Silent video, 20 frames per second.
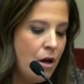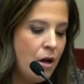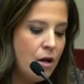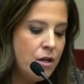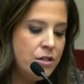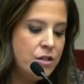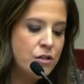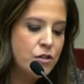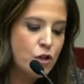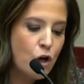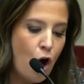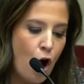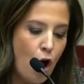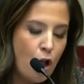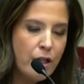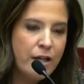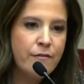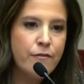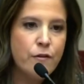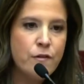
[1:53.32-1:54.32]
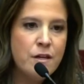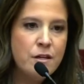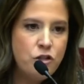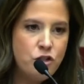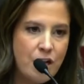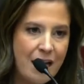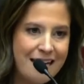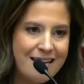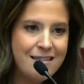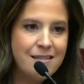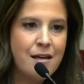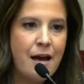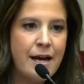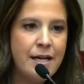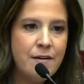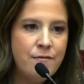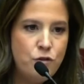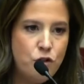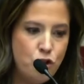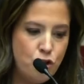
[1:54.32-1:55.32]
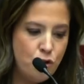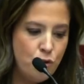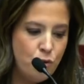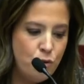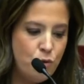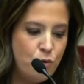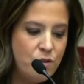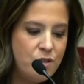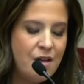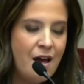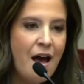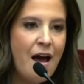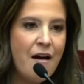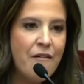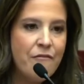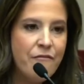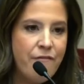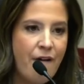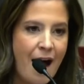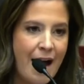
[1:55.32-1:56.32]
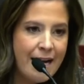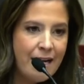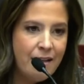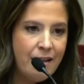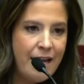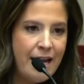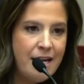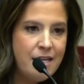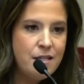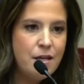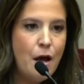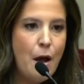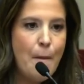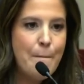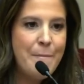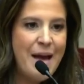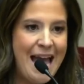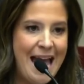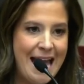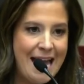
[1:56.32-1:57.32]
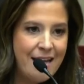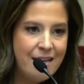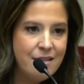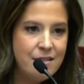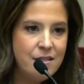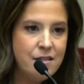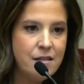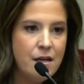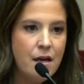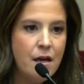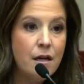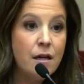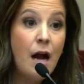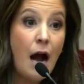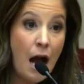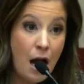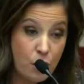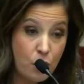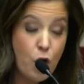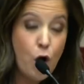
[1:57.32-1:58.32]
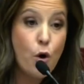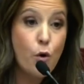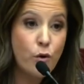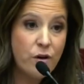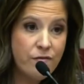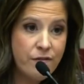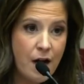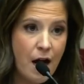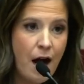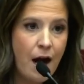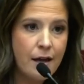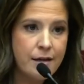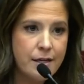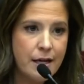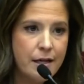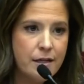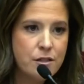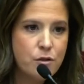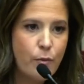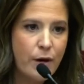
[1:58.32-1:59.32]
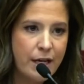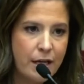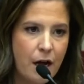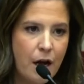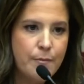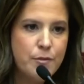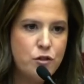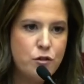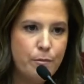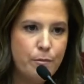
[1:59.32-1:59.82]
Does calling for the genocide of Jews violate Penn's code of conduct when it comes to